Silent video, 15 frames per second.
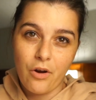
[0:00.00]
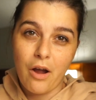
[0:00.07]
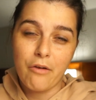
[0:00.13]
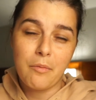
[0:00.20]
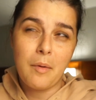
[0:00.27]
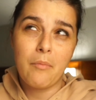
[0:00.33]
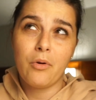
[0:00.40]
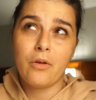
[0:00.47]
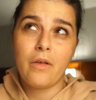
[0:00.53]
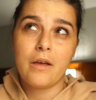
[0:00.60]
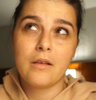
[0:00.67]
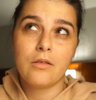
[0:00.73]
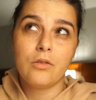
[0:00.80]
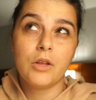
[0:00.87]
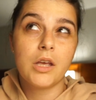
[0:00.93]
I remember
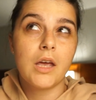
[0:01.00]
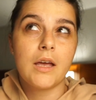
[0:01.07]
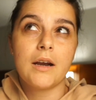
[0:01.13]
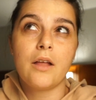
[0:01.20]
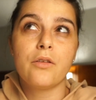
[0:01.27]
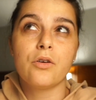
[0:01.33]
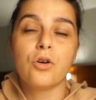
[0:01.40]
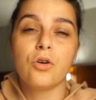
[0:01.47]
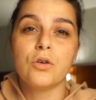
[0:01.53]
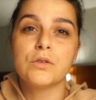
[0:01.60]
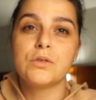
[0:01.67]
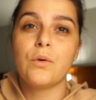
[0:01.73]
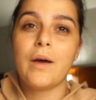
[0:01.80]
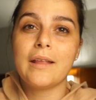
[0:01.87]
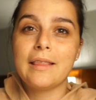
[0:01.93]
like looking at other girls
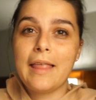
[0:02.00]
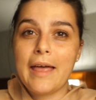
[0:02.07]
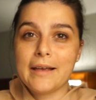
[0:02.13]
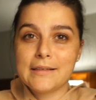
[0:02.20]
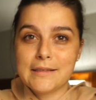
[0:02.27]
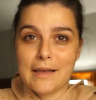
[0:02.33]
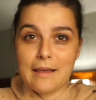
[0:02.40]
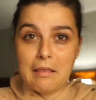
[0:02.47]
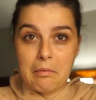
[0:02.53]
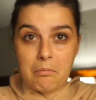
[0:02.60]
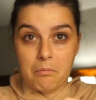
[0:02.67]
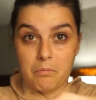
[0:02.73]
who had legs like